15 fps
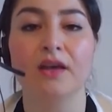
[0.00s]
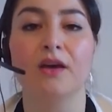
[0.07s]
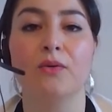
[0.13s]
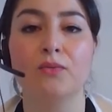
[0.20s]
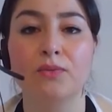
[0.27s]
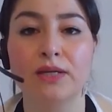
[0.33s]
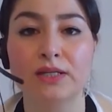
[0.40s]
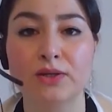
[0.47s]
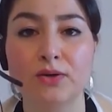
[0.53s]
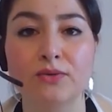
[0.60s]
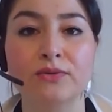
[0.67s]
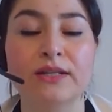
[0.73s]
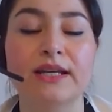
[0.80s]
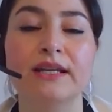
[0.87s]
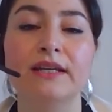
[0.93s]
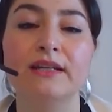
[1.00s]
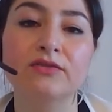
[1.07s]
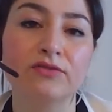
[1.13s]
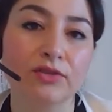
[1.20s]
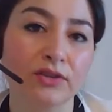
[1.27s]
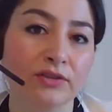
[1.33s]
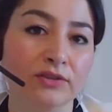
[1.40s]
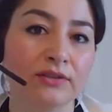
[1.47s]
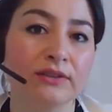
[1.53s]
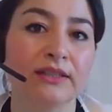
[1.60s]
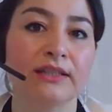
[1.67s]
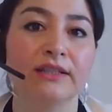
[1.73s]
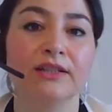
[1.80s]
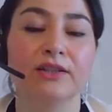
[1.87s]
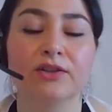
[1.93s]
and we don't
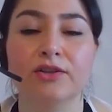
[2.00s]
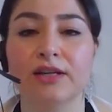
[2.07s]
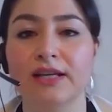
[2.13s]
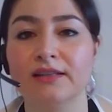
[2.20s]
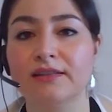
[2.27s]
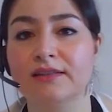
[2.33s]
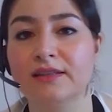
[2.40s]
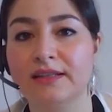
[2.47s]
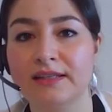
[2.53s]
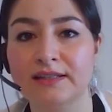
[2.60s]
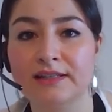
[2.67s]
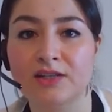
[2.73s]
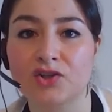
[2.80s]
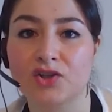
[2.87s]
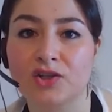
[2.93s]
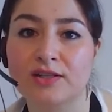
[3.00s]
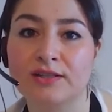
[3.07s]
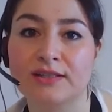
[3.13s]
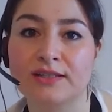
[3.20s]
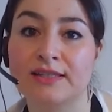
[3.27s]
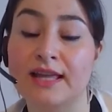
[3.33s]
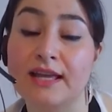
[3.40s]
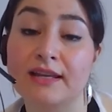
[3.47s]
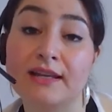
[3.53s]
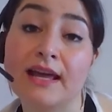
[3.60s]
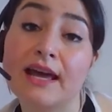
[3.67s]
inadvertently create the conditions that